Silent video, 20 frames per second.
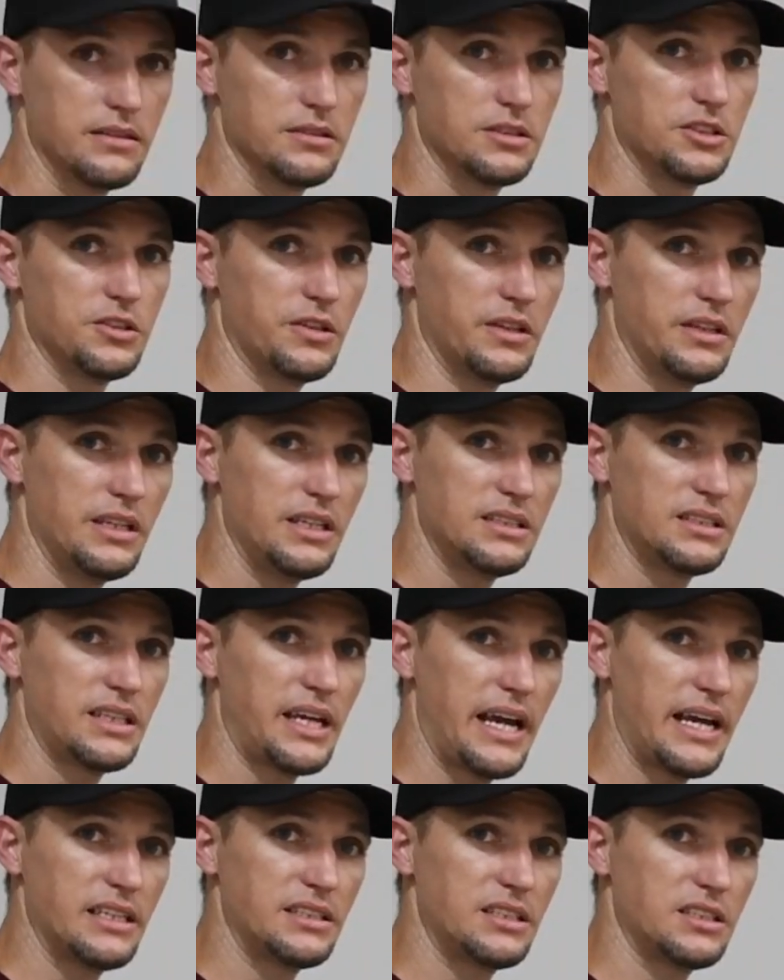So in these
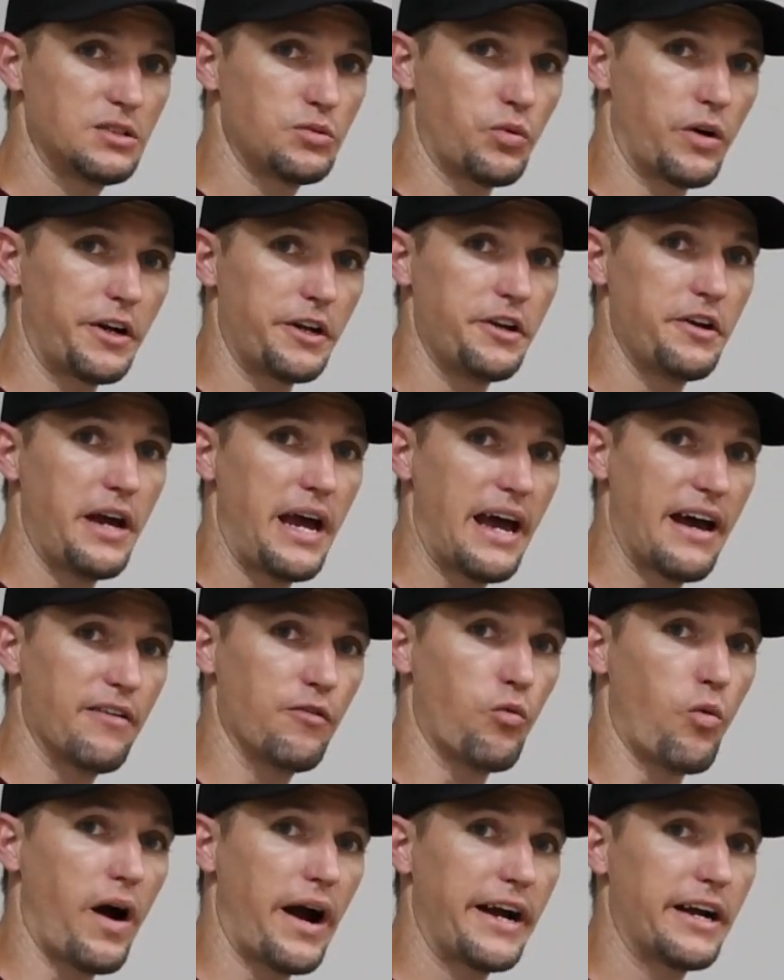cases where you
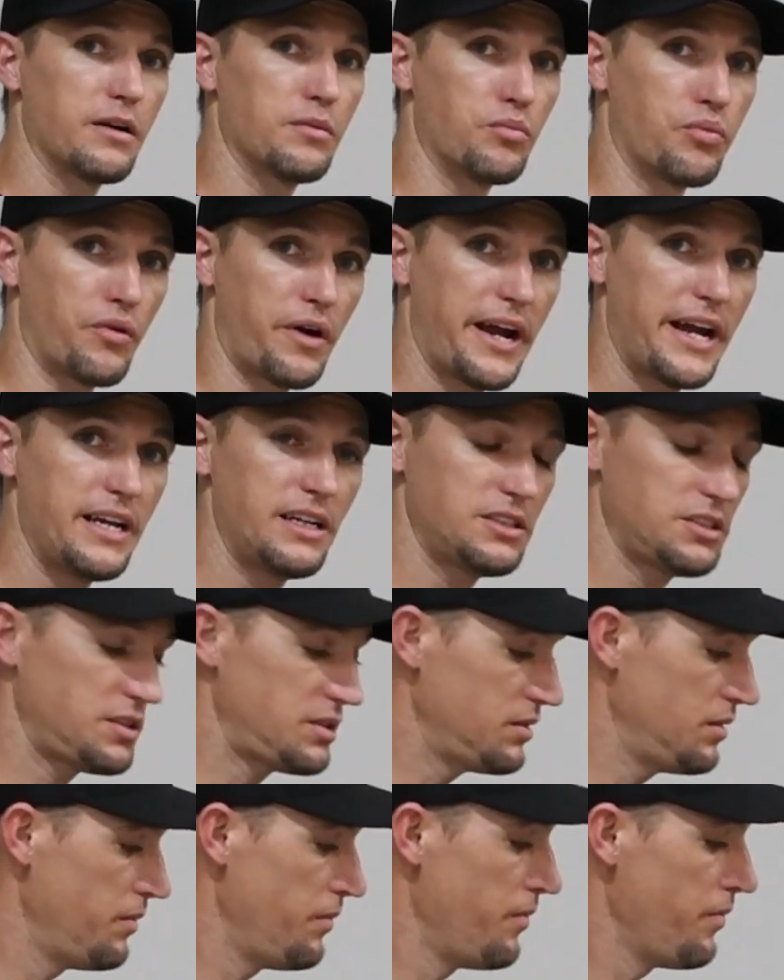have wire
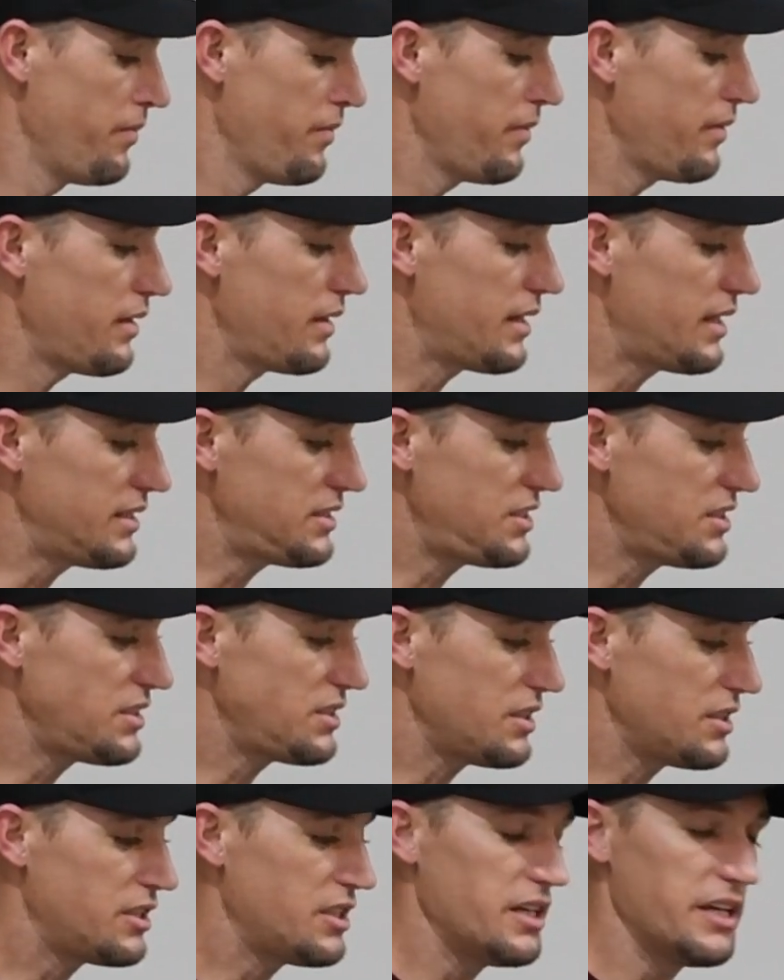breaks, this is
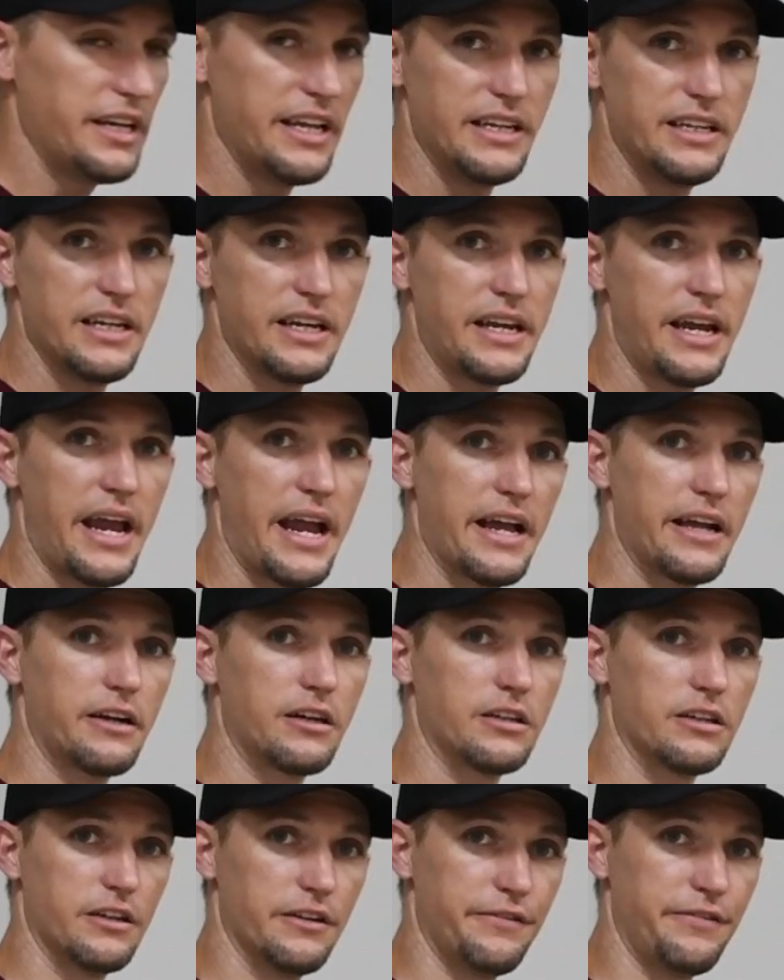a good
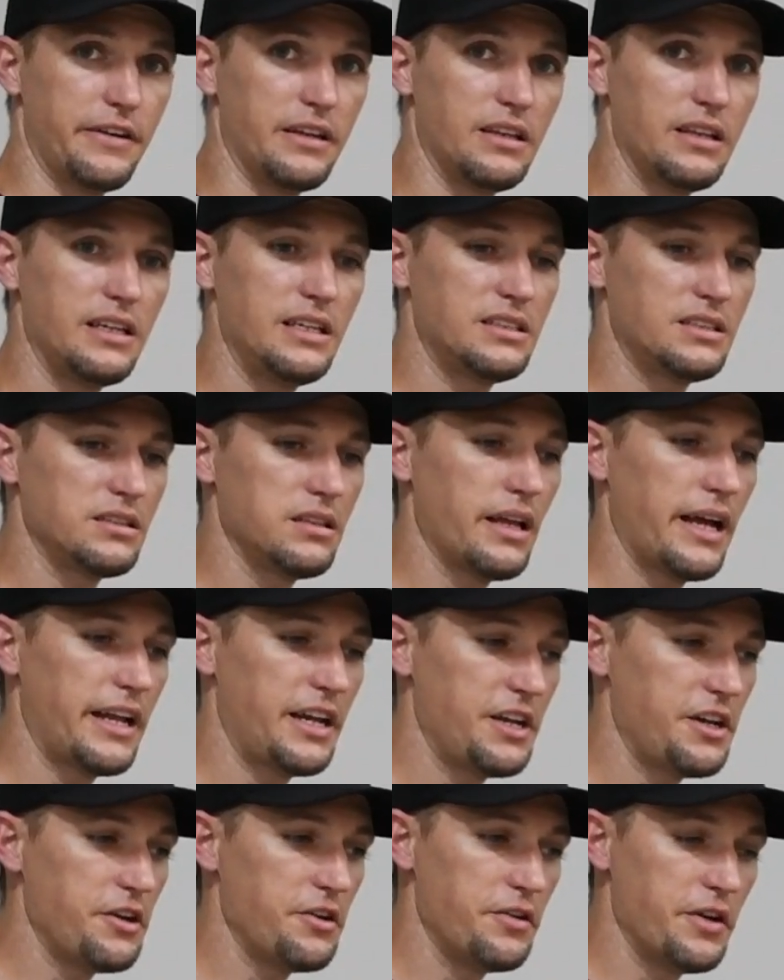indicator of at least
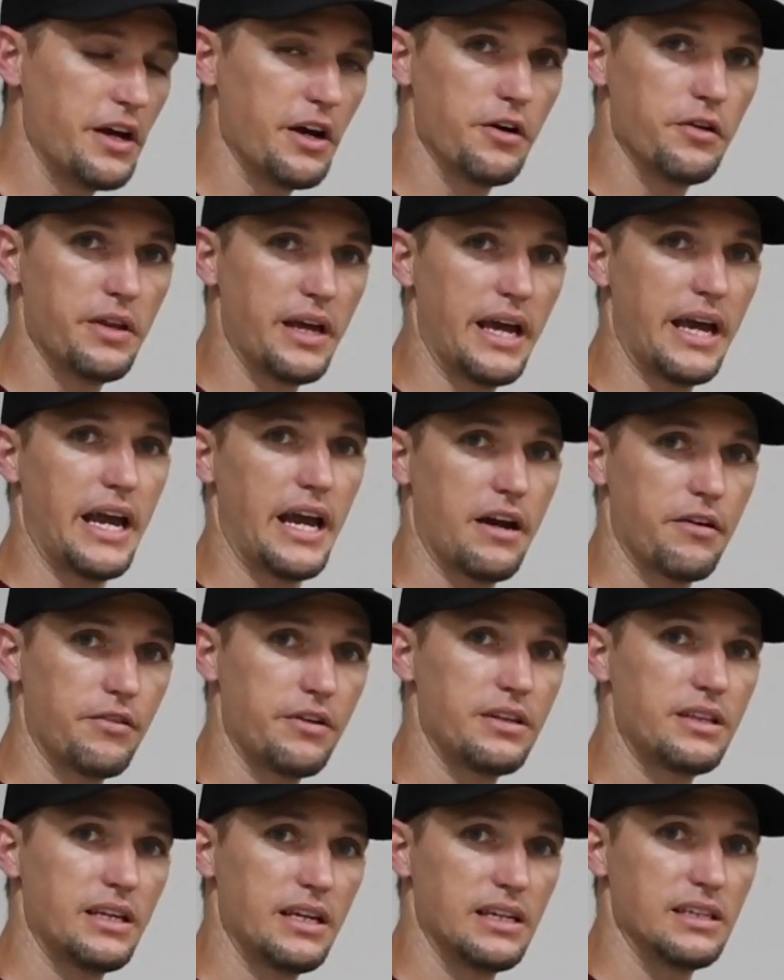letting you know that
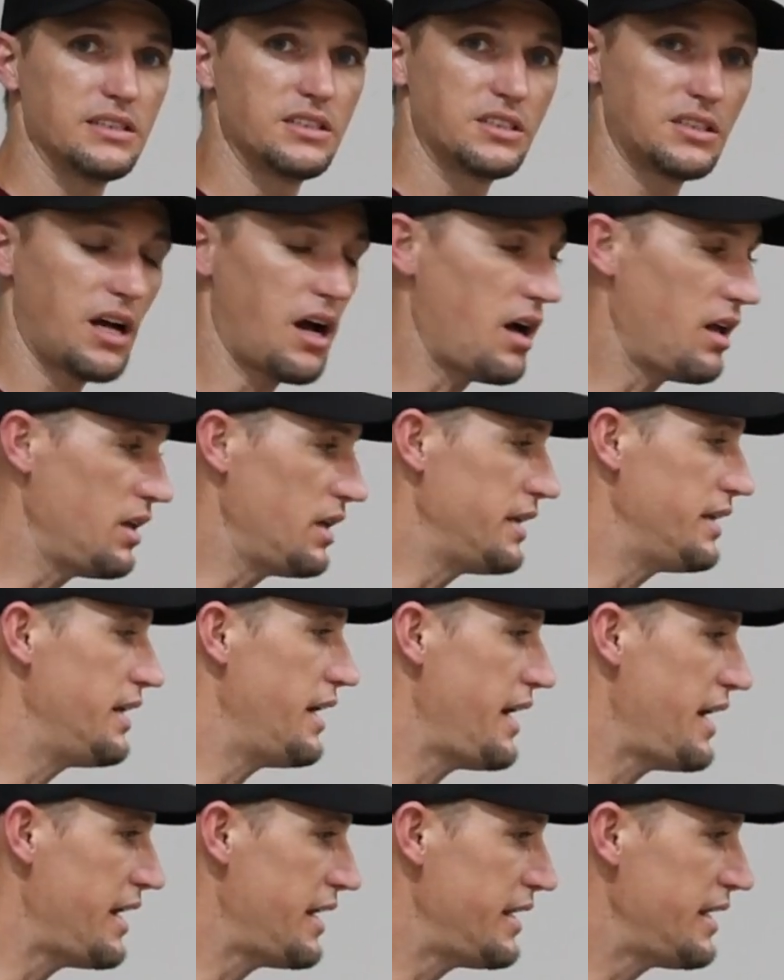everything's solid
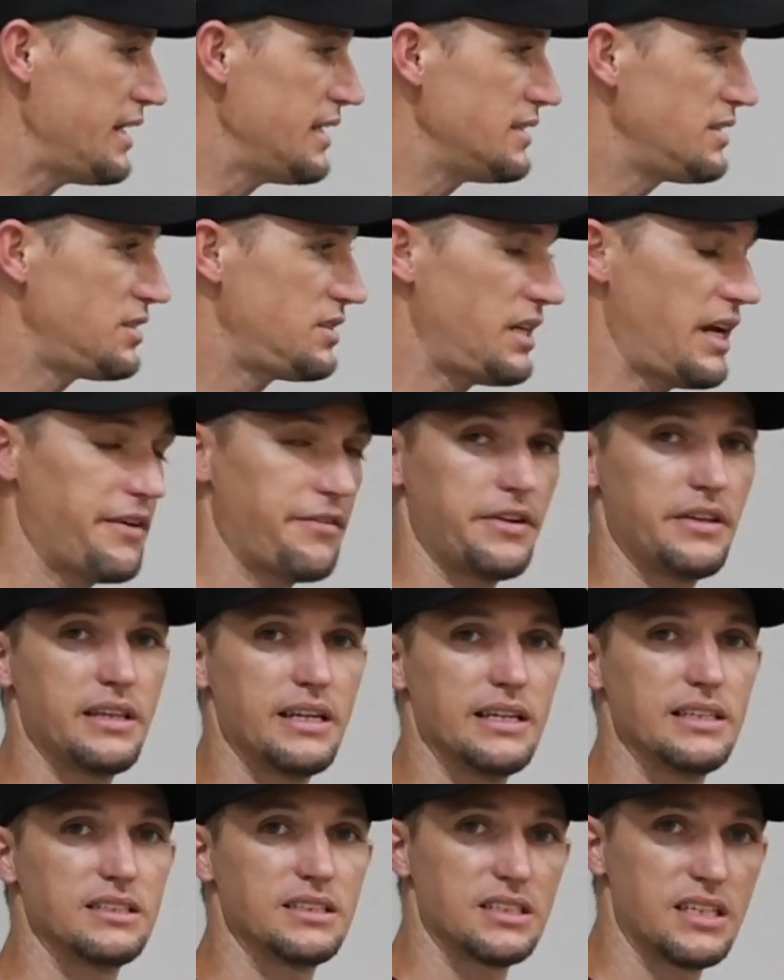and
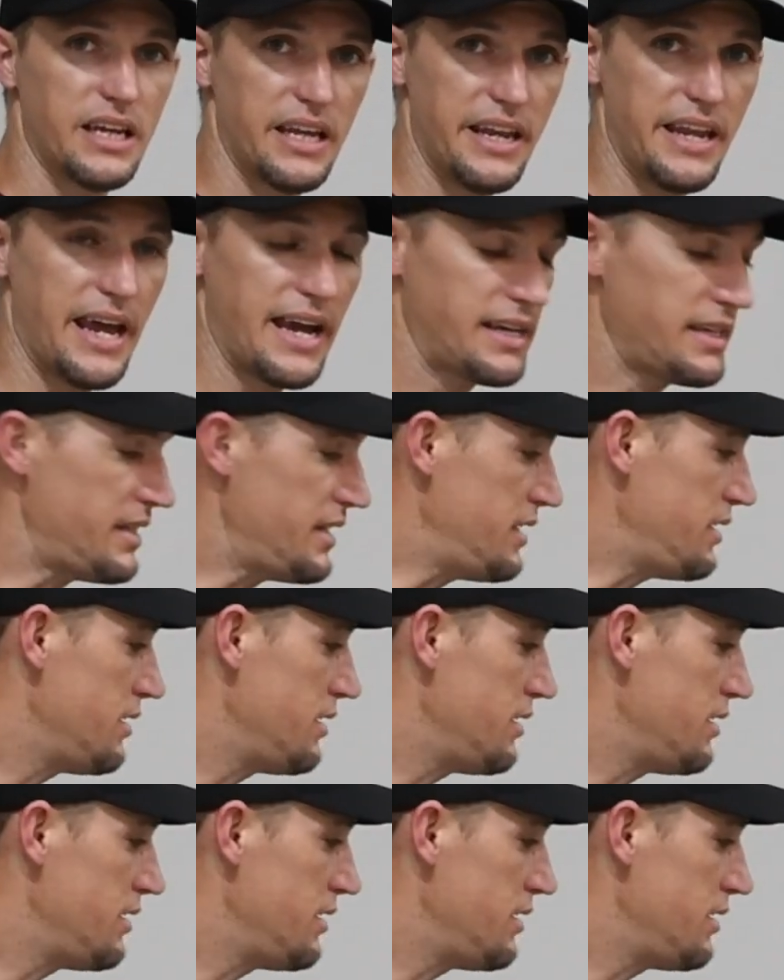everything's connected.